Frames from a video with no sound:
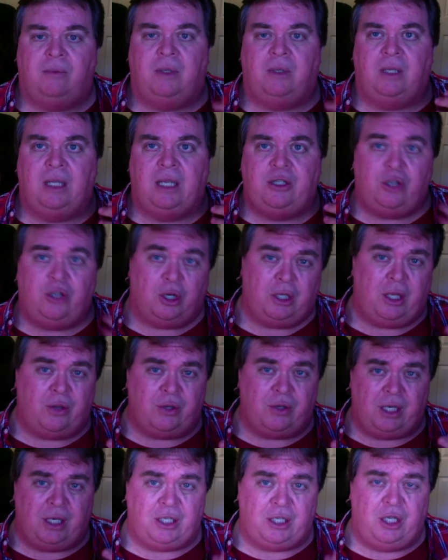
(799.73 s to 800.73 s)
It took
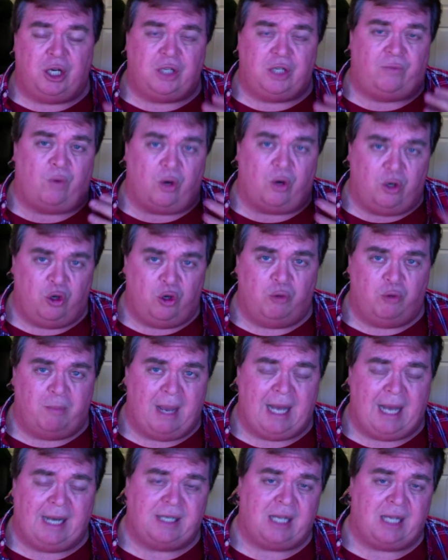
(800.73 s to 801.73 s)
another six years for a new
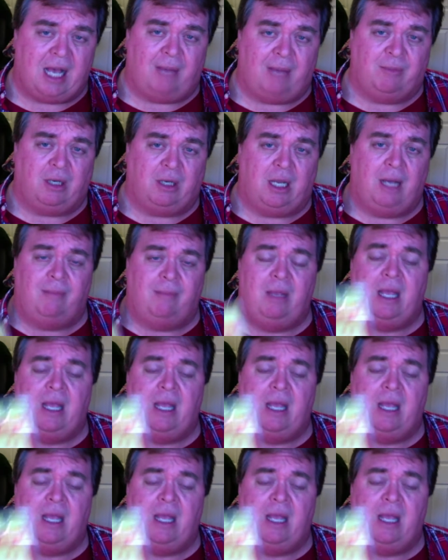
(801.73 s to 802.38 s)
Madness album to come,